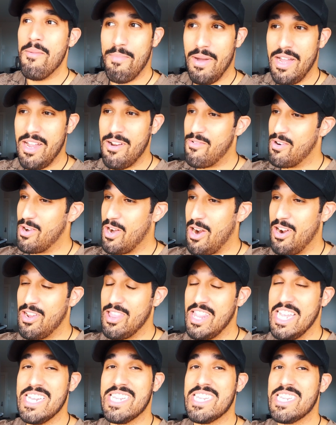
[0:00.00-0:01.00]
But
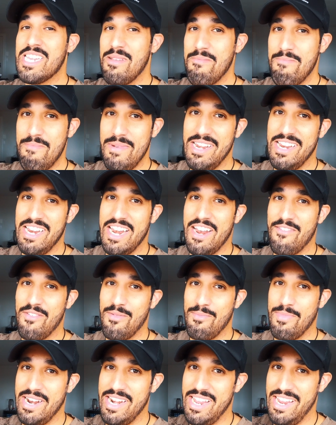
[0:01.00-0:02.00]
regardless, meeting
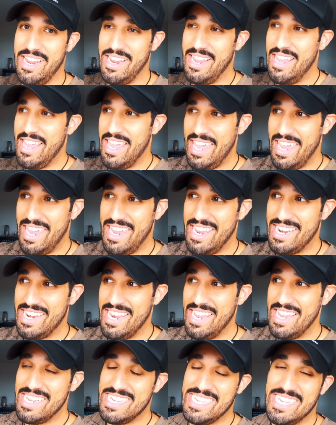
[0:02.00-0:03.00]
everybody
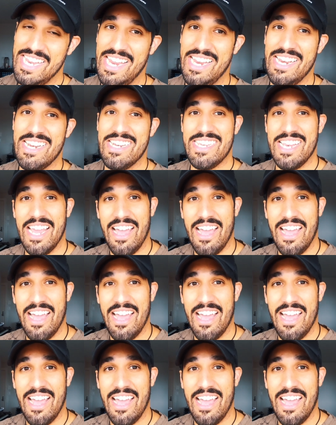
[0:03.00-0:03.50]
in St.